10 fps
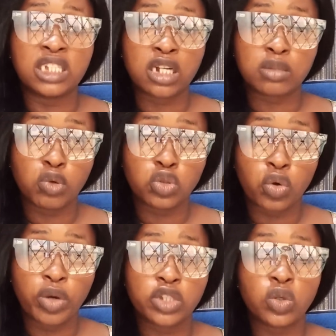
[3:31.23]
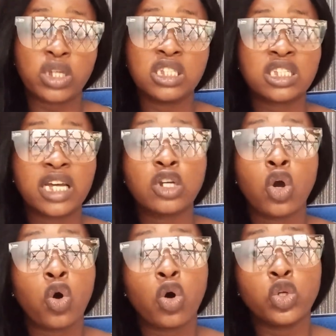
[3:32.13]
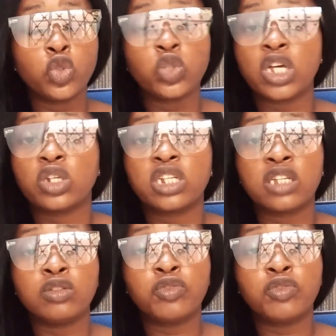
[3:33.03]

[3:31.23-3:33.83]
dark spot corrector, instead, or use another